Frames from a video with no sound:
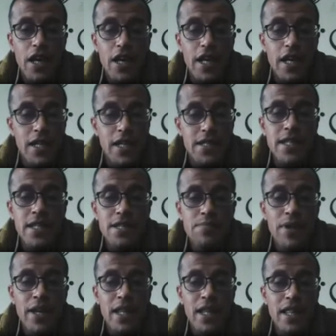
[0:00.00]
It
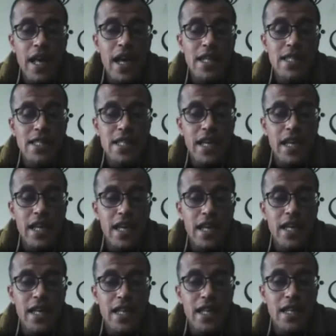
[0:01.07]
doesn't mean that
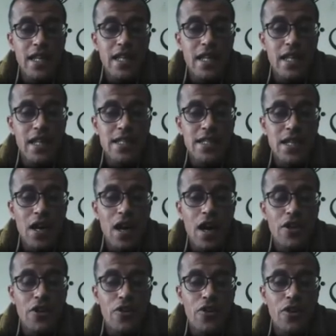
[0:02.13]
the
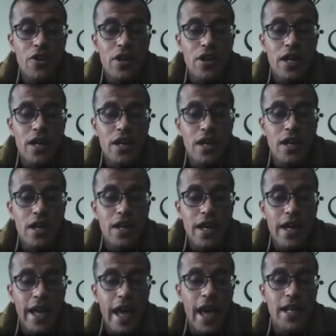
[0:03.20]
sky
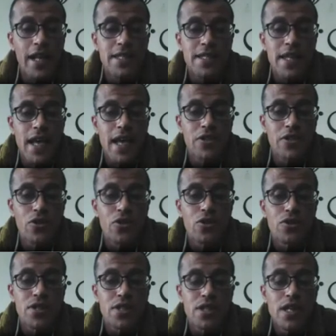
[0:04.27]
or cats and
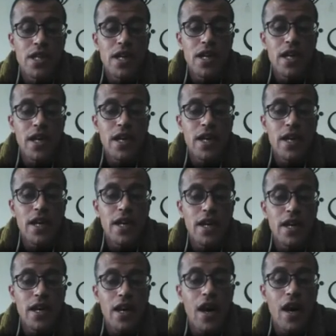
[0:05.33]
dogs
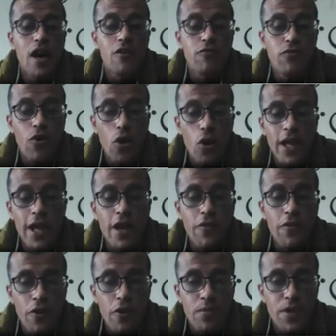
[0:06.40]
are
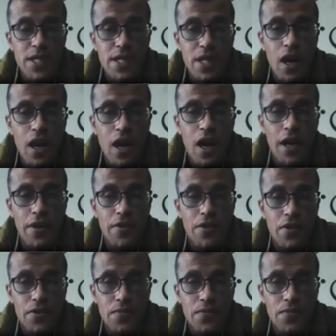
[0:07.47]
falling from the sky.